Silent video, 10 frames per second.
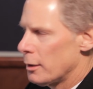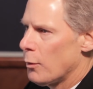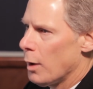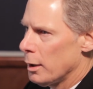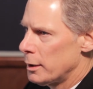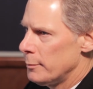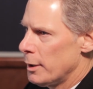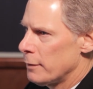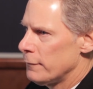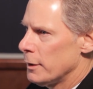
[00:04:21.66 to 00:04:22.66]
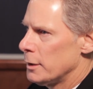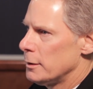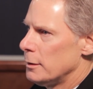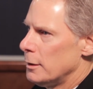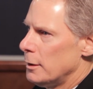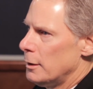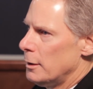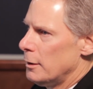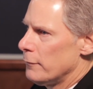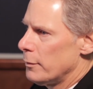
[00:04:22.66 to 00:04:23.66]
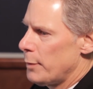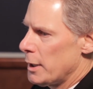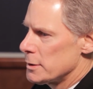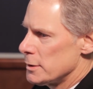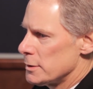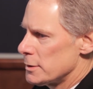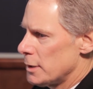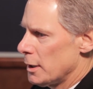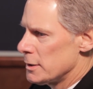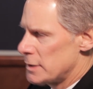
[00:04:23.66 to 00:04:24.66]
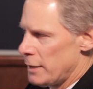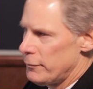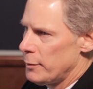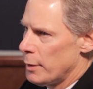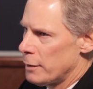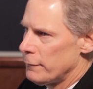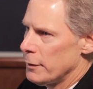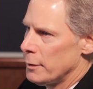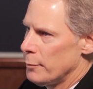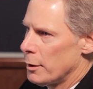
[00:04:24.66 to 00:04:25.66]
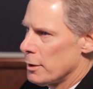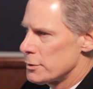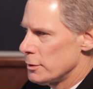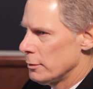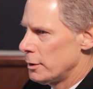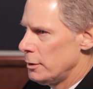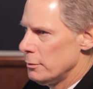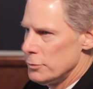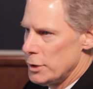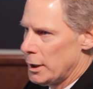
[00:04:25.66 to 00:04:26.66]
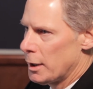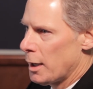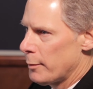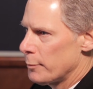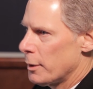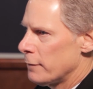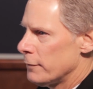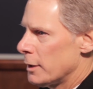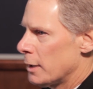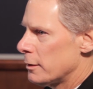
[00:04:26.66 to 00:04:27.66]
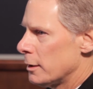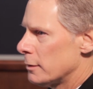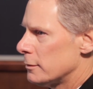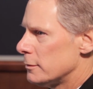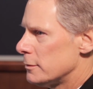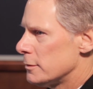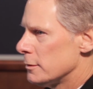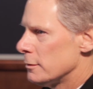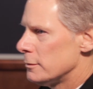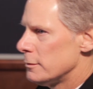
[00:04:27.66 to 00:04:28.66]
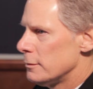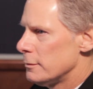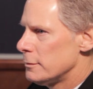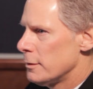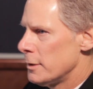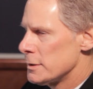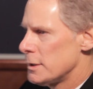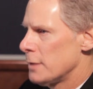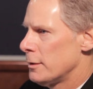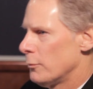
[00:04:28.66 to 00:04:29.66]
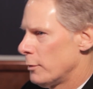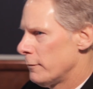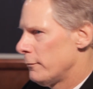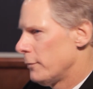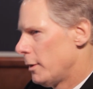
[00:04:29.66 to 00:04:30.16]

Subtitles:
quality benefit for patients, a safety benefit, but also a huge economic benefit, I think, to the extent that we've